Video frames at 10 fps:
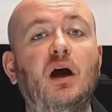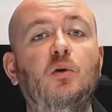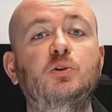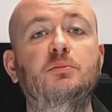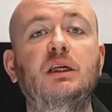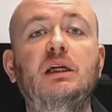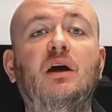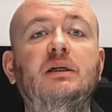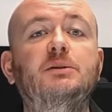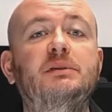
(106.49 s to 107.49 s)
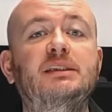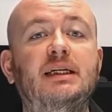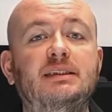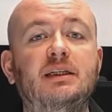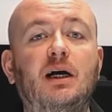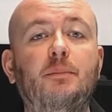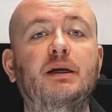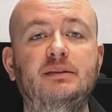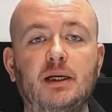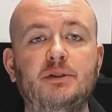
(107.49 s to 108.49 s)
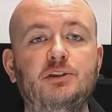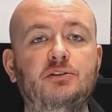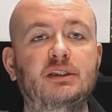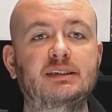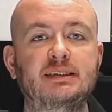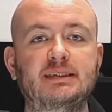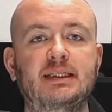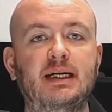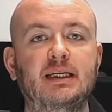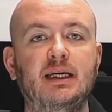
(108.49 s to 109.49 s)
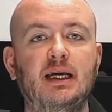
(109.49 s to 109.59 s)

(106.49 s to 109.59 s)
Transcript: ultimately going to be setting up and demonstrating today.